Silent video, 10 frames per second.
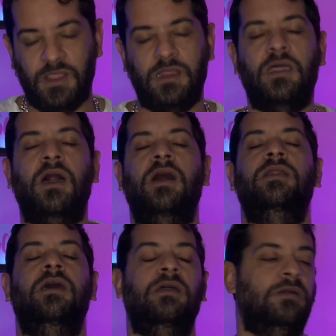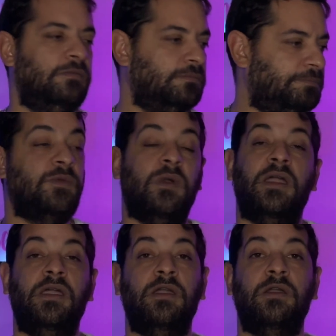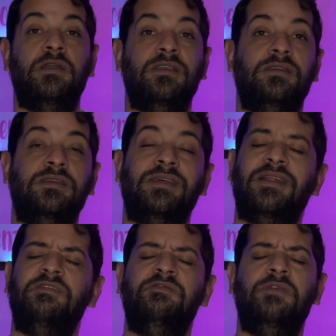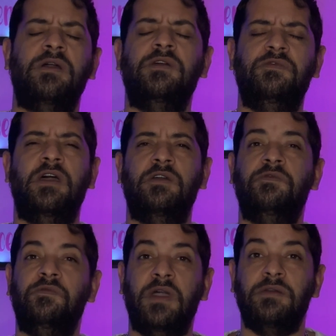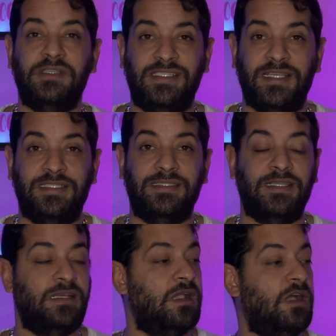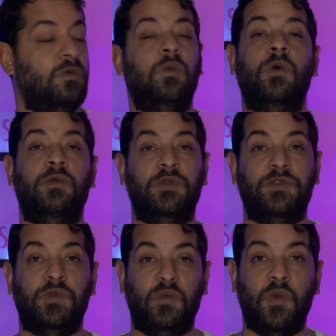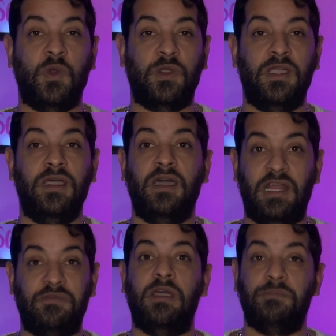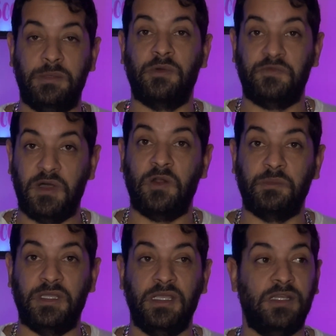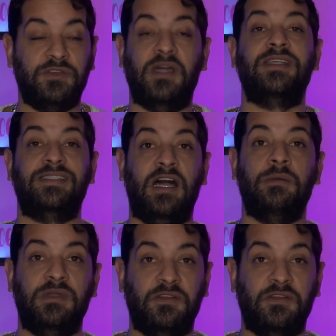God damn. This right here is just a very sexy scent. I wore this to work. And I've had people follow me trying to stop me to